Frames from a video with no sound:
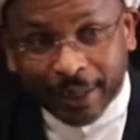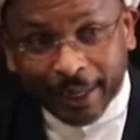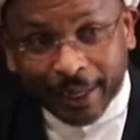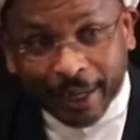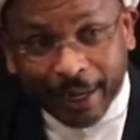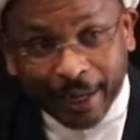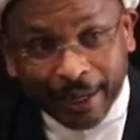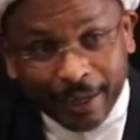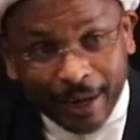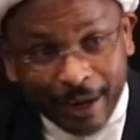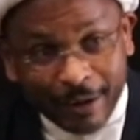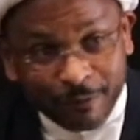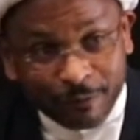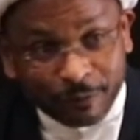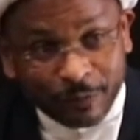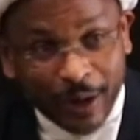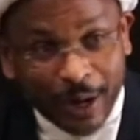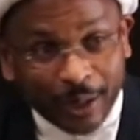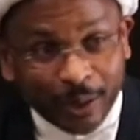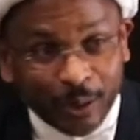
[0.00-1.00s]
Can I
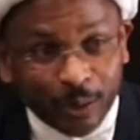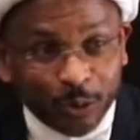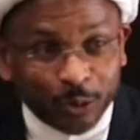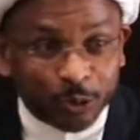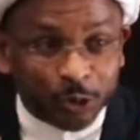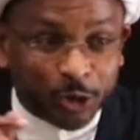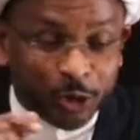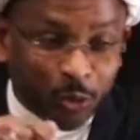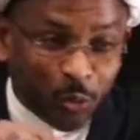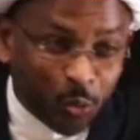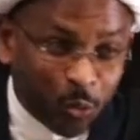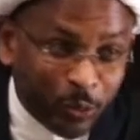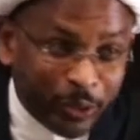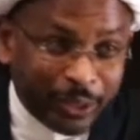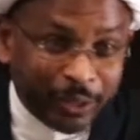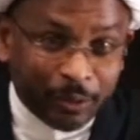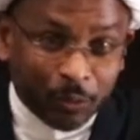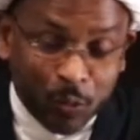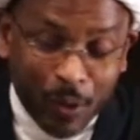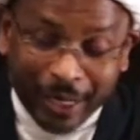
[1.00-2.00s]
follow the
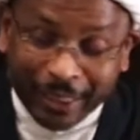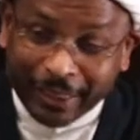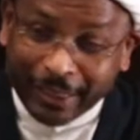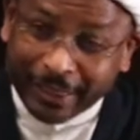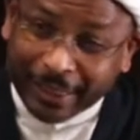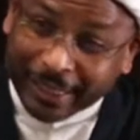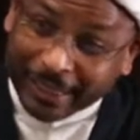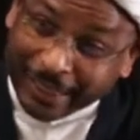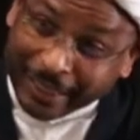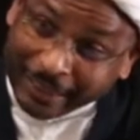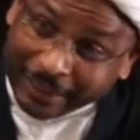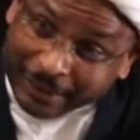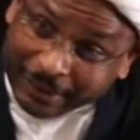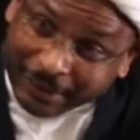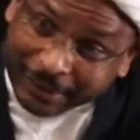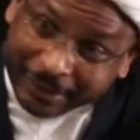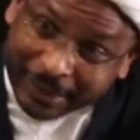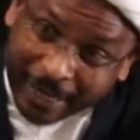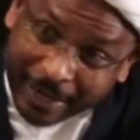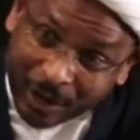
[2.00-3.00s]
wali? Can I
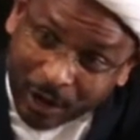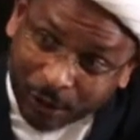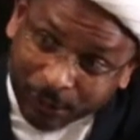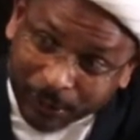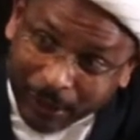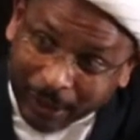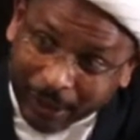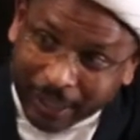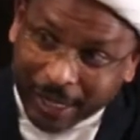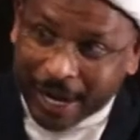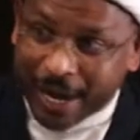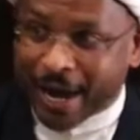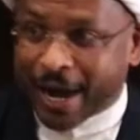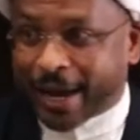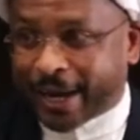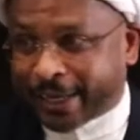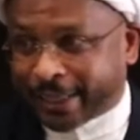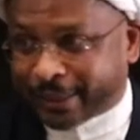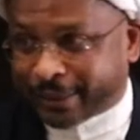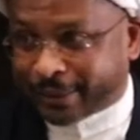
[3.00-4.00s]
stay on the
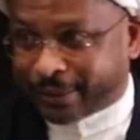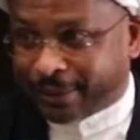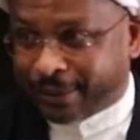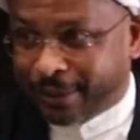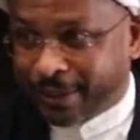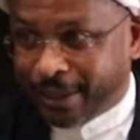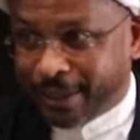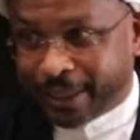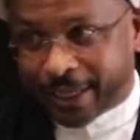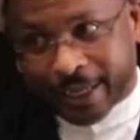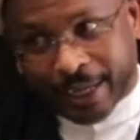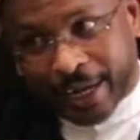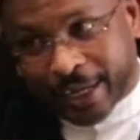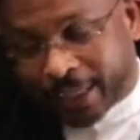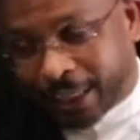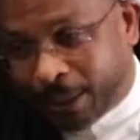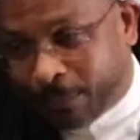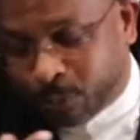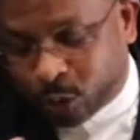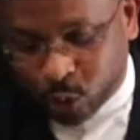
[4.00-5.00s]
line? Can I
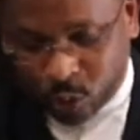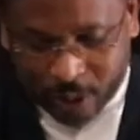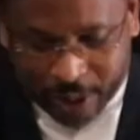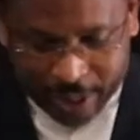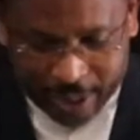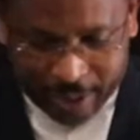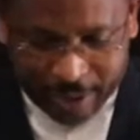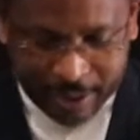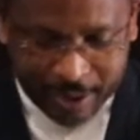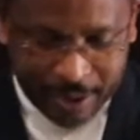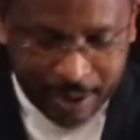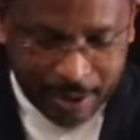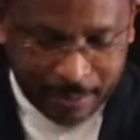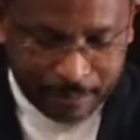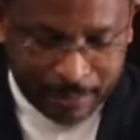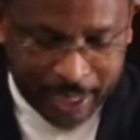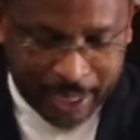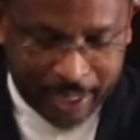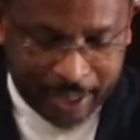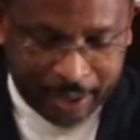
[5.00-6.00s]
keep doing
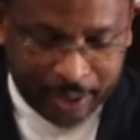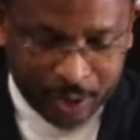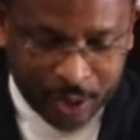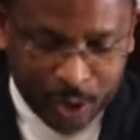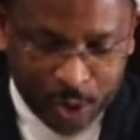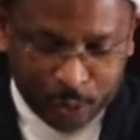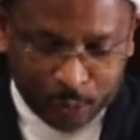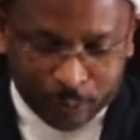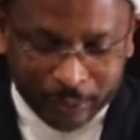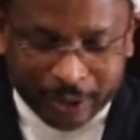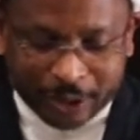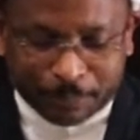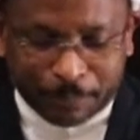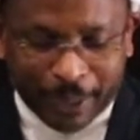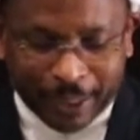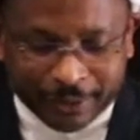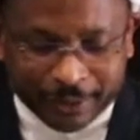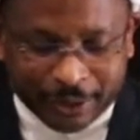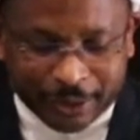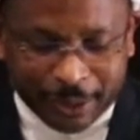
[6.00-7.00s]
my
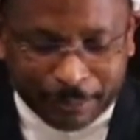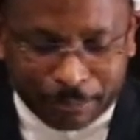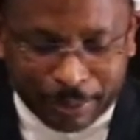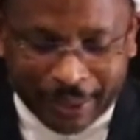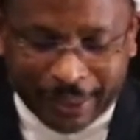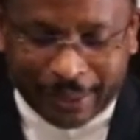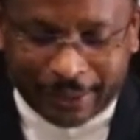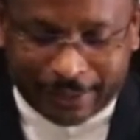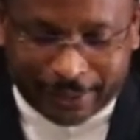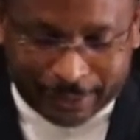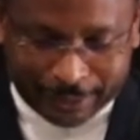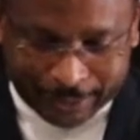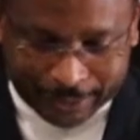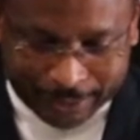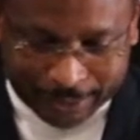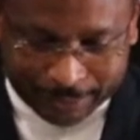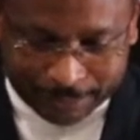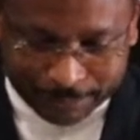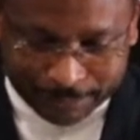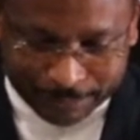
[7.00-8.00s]

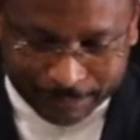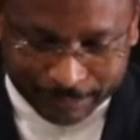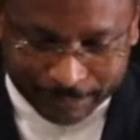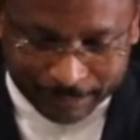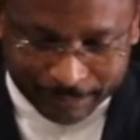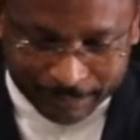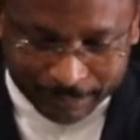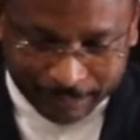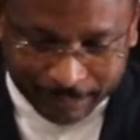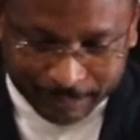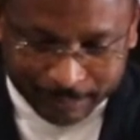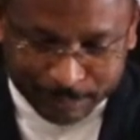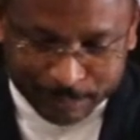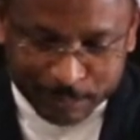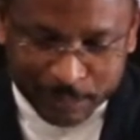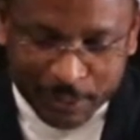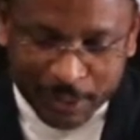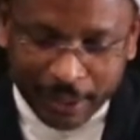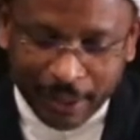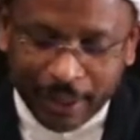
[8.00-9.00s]
responsibilities?
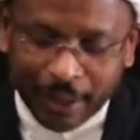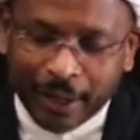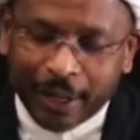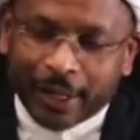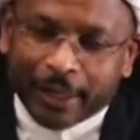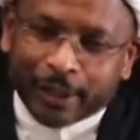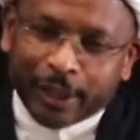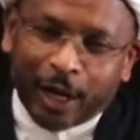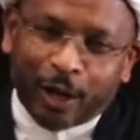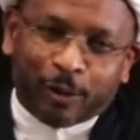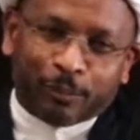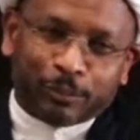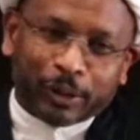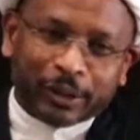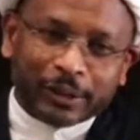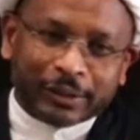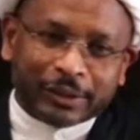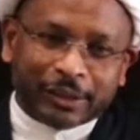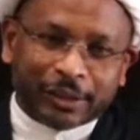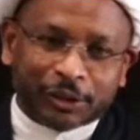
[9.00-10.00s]
Now,
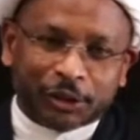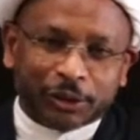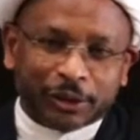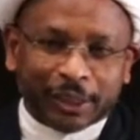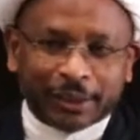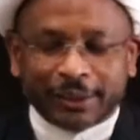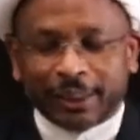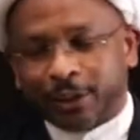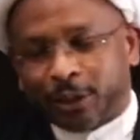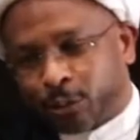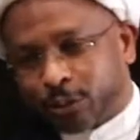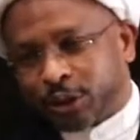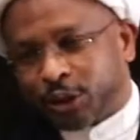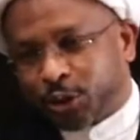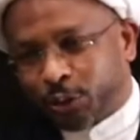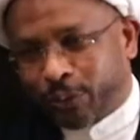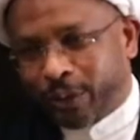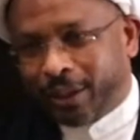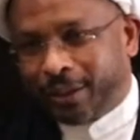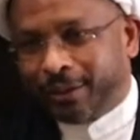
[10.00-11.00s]
brothers and sisters, I said there was
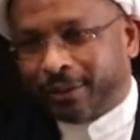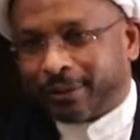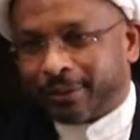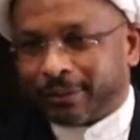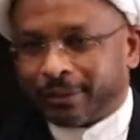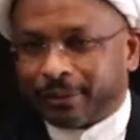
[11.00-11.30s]
three